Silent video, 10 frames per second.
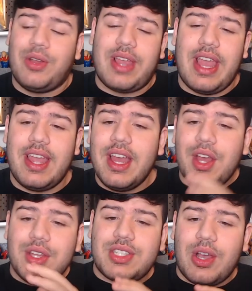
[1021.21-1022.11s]
Okay.
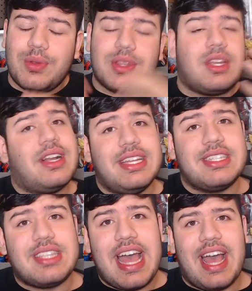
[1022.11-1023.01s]
So there
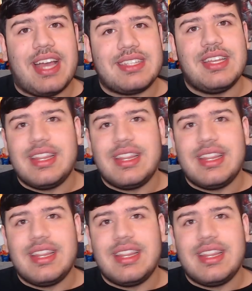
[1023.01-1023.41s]
is that.